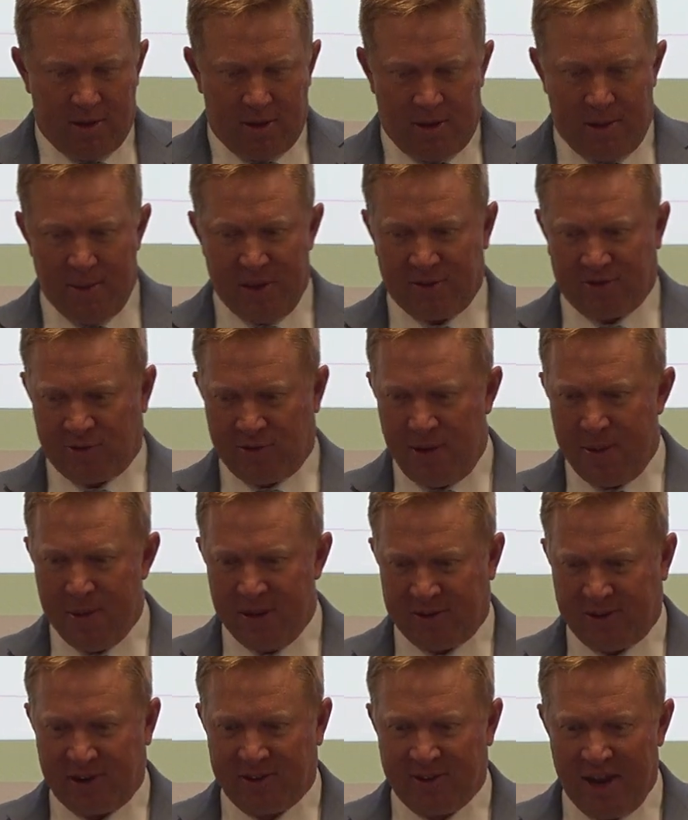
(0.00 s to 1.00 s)
in this
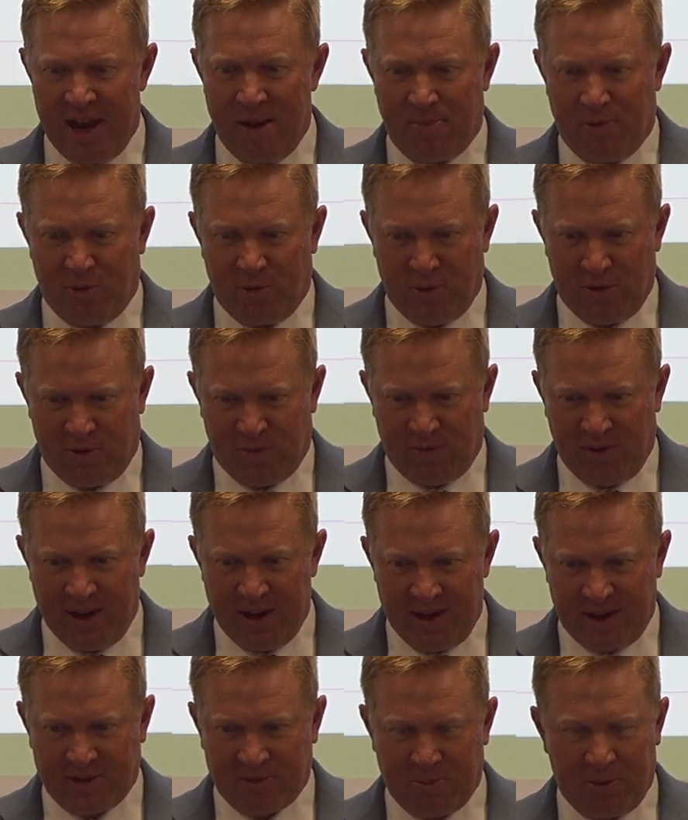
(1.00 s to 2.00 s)
example with
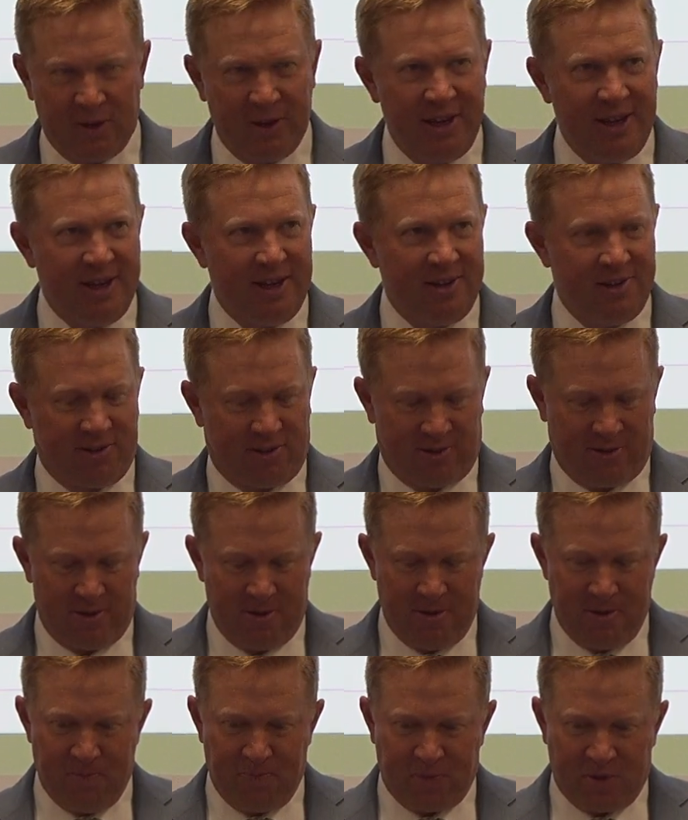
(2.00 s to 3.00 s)
Phoenix Police,
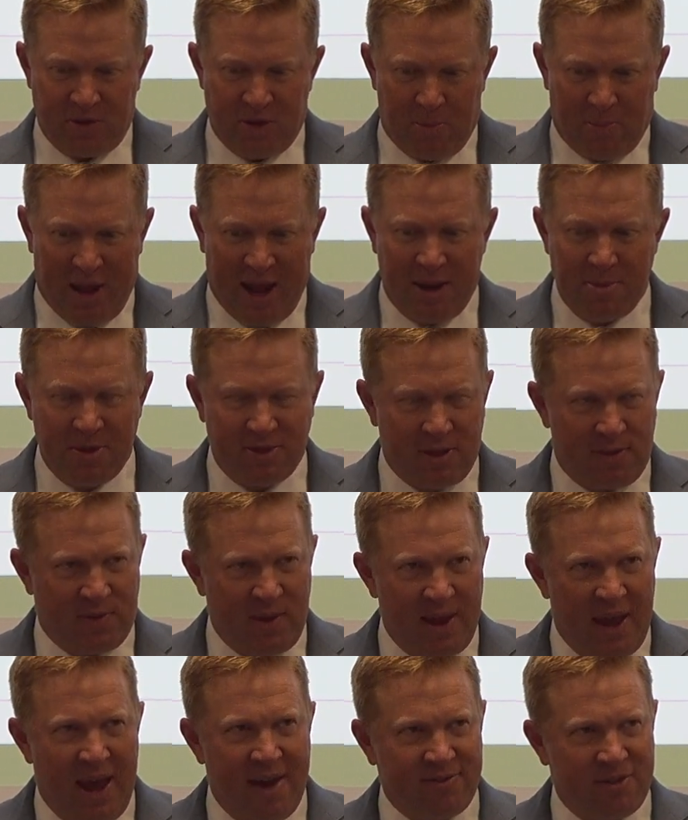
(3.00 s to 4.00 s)
the payment that
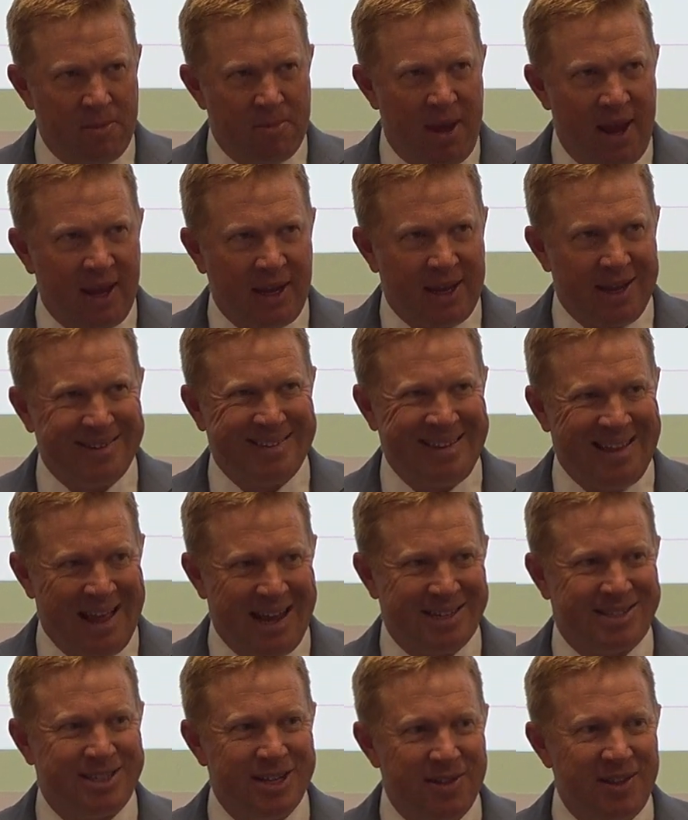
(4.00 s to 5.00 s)
they have to make is
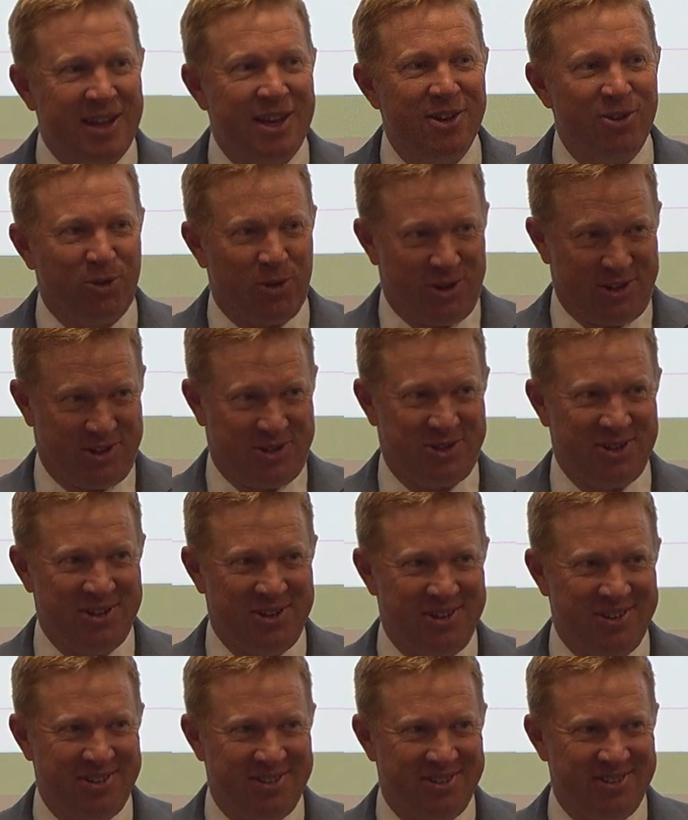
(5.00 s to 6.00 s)
less than the interest.
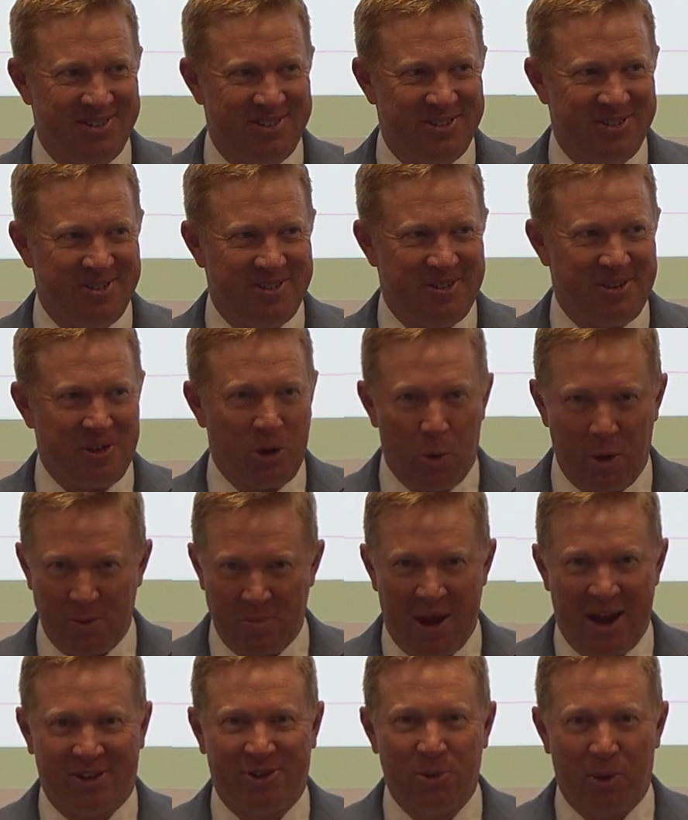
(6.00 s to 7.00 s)
Going
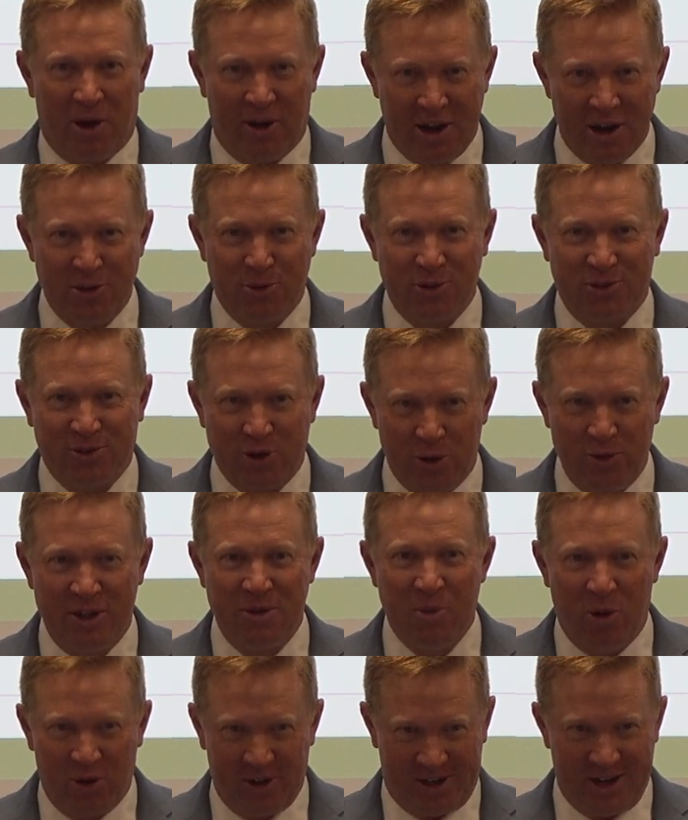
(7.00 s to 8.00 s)
back to our interest-only
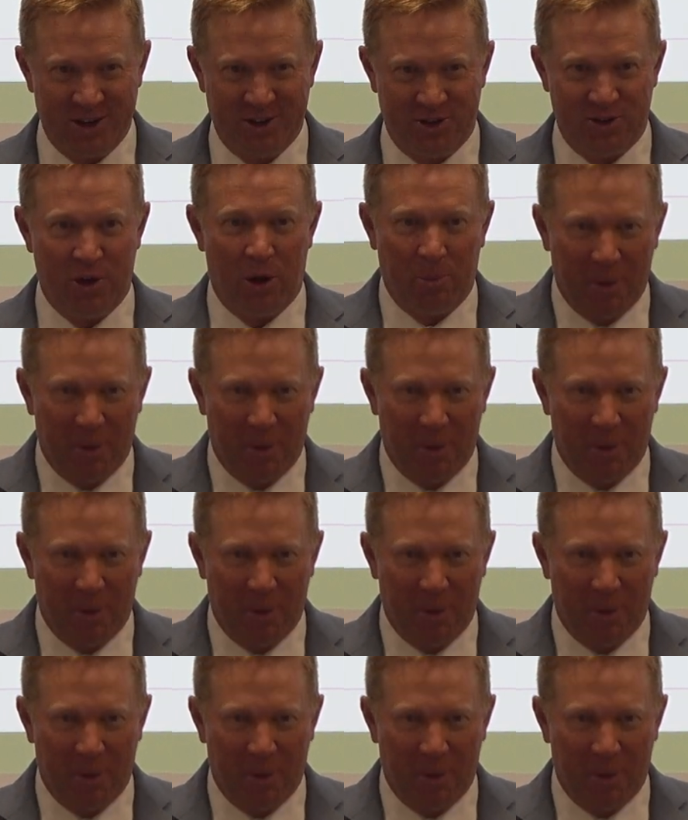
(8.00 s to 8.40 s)
mortgage, they're